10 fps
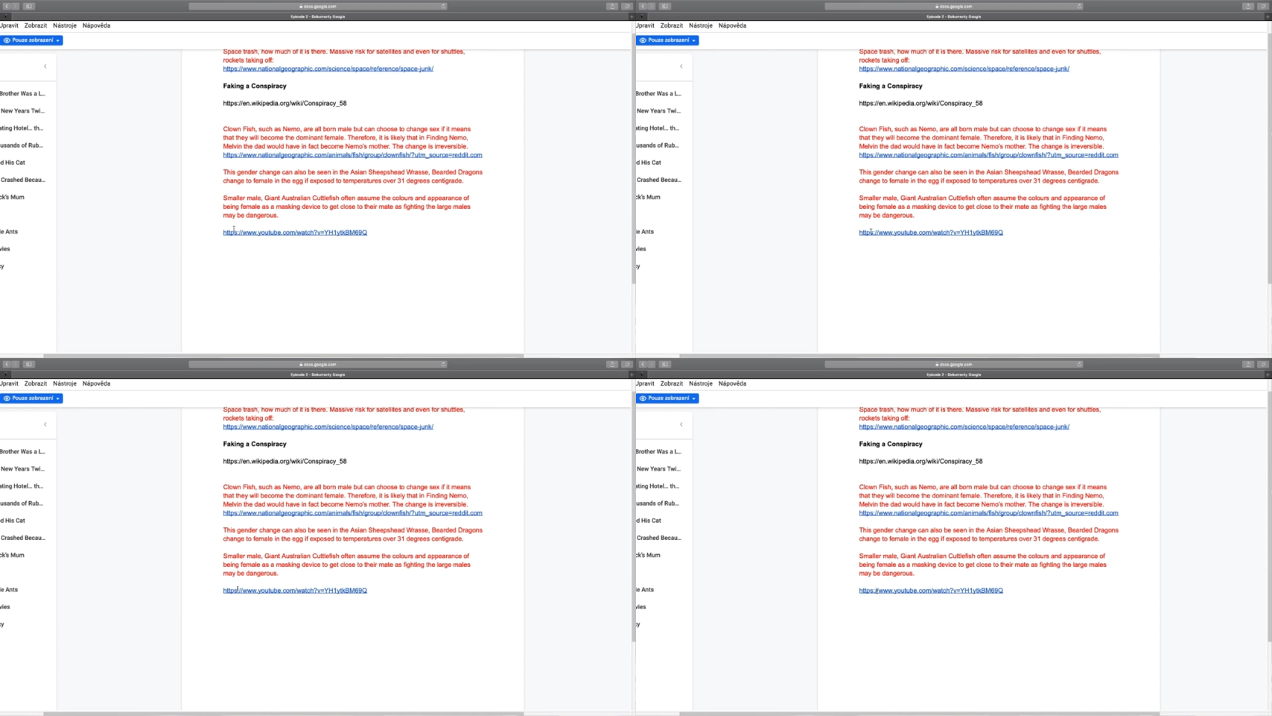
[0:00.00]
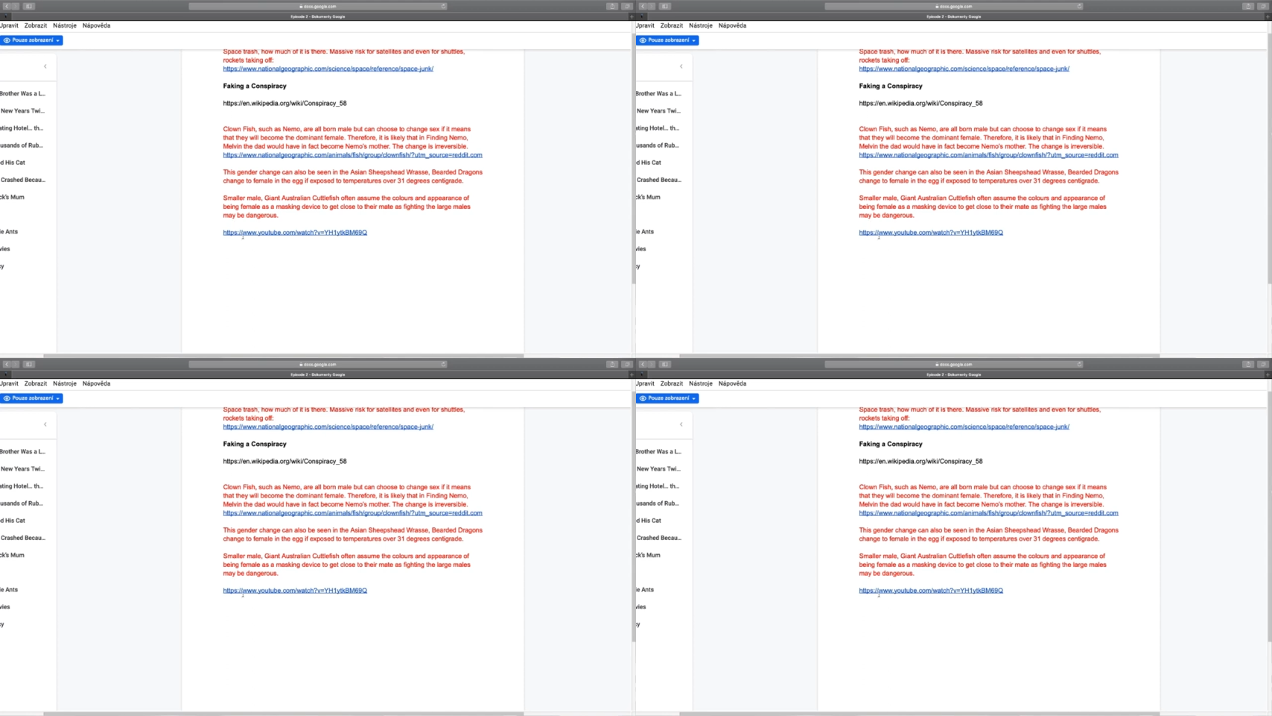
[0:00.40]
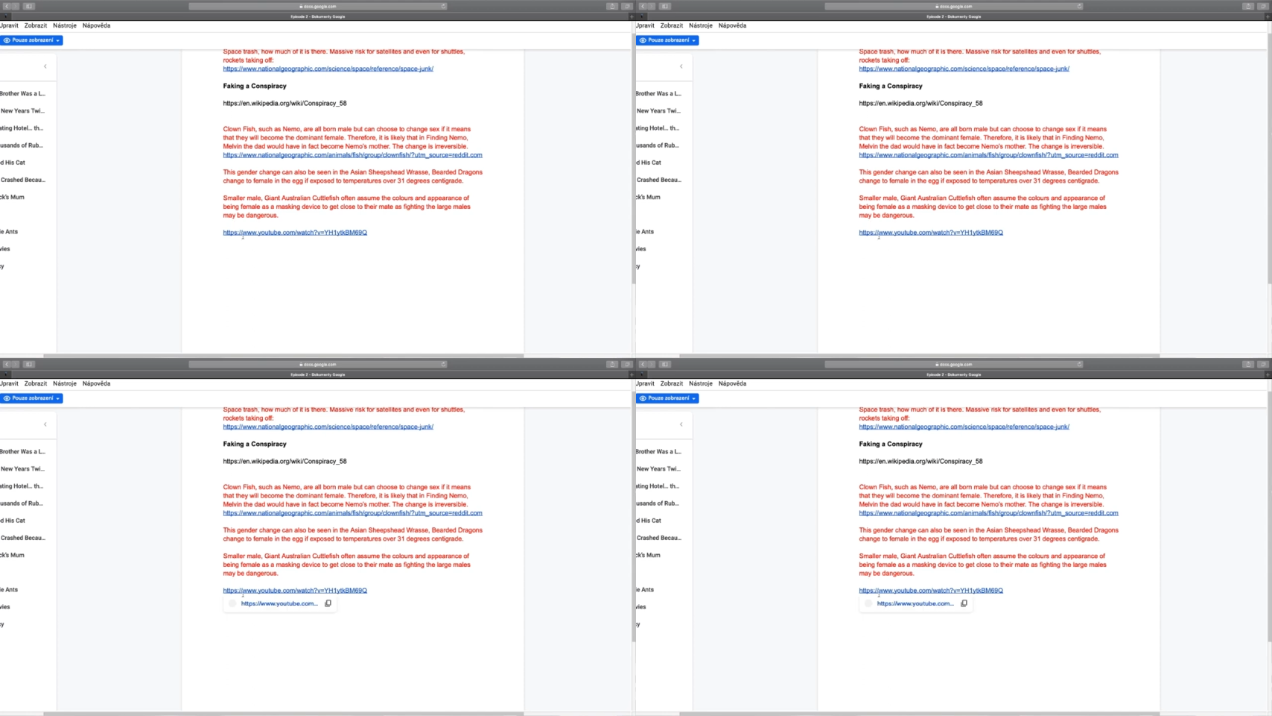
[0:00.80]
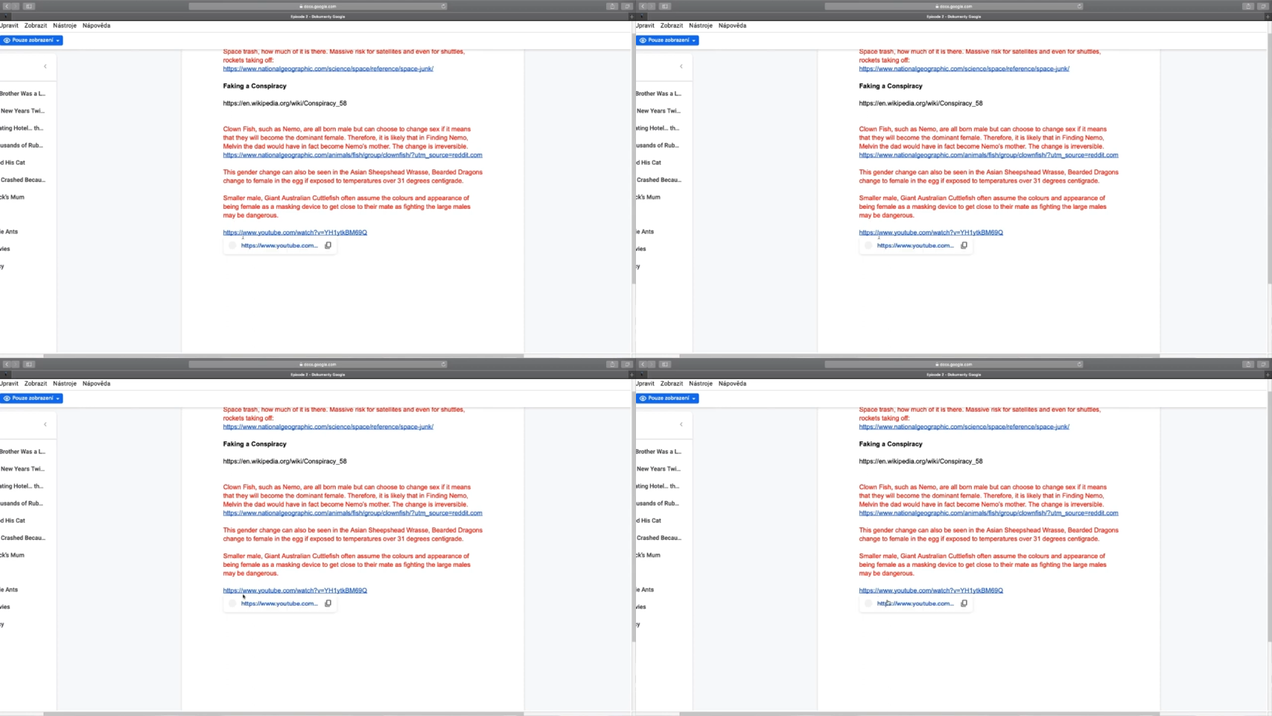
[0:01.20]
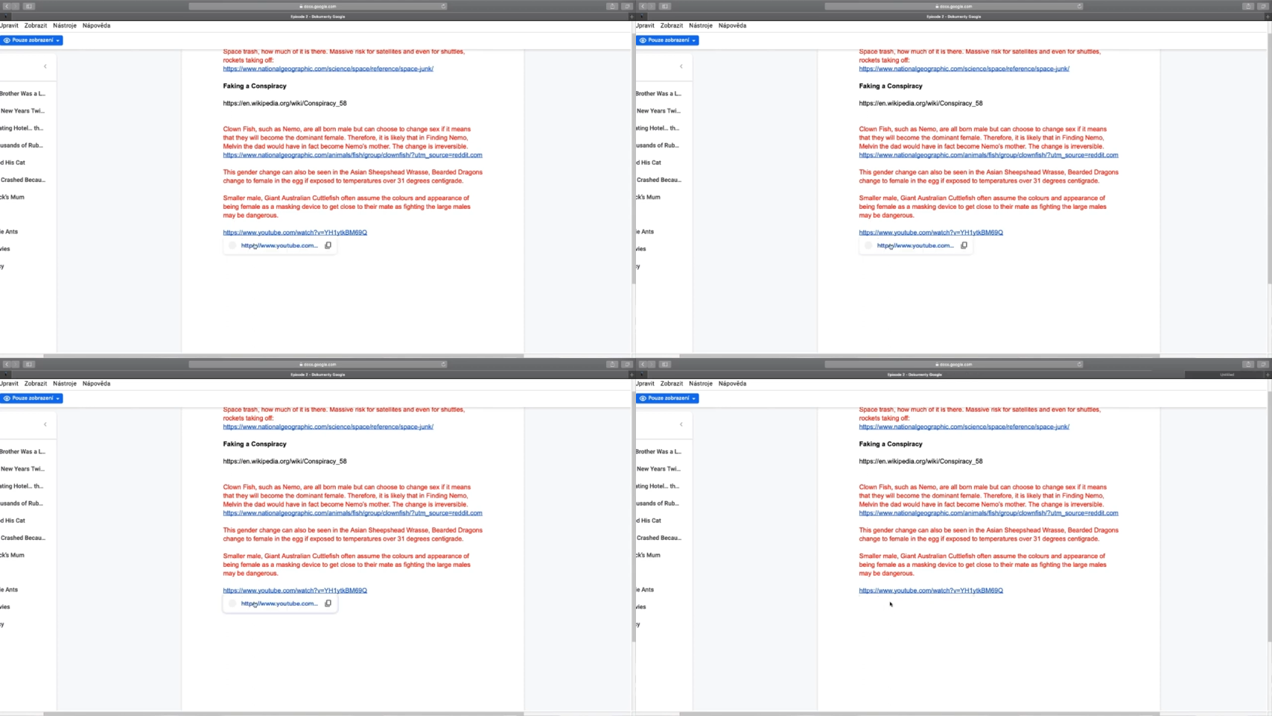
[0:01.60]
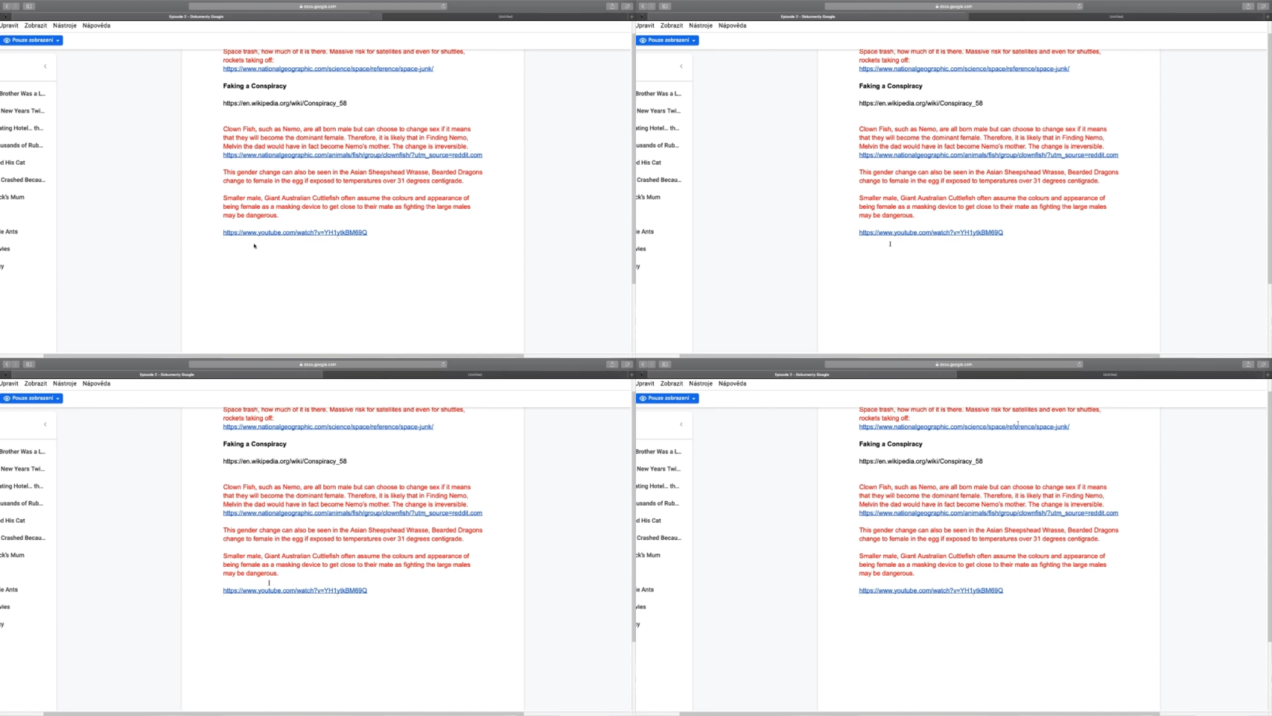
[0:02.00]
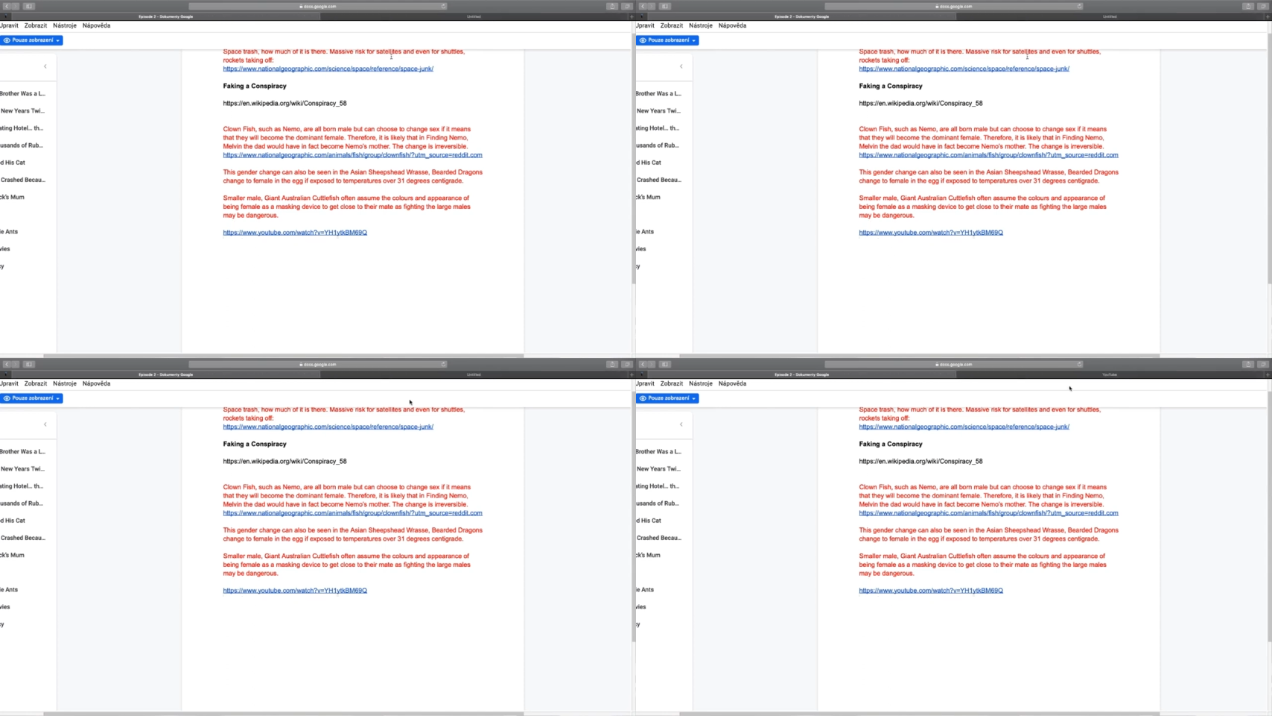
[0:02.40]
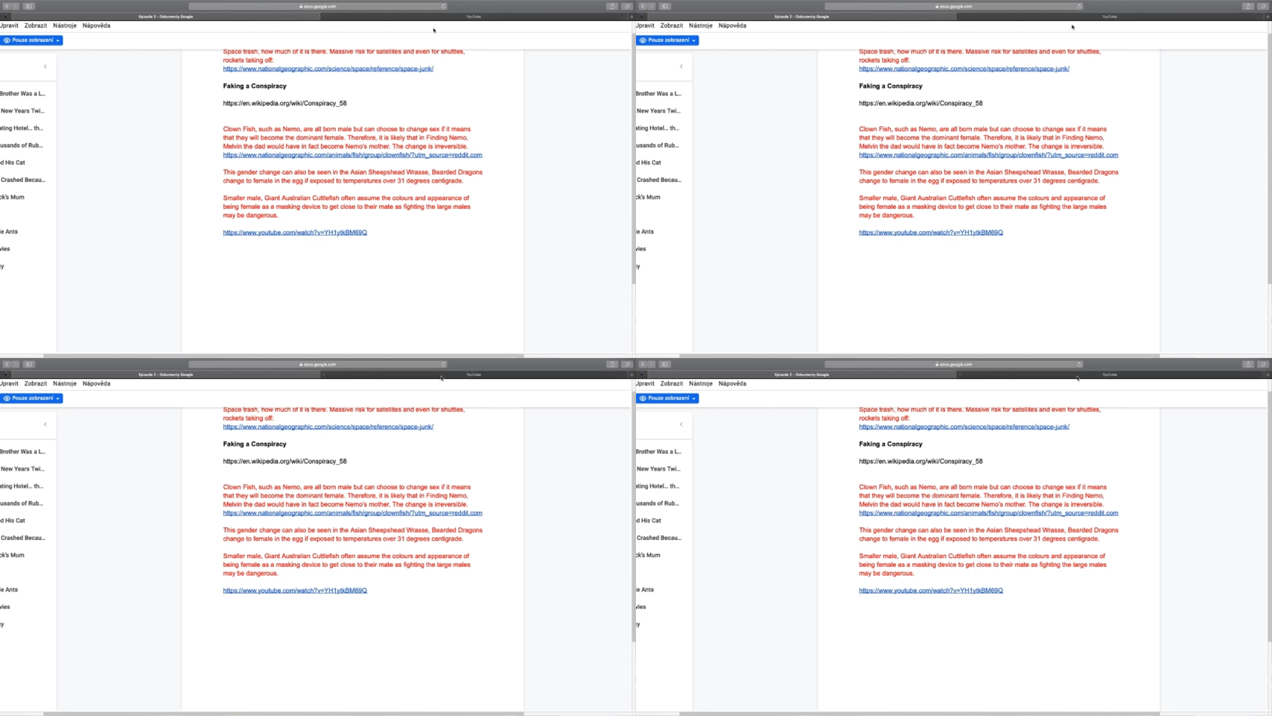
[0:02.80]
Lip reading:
No face is visible, so there are no lips to read.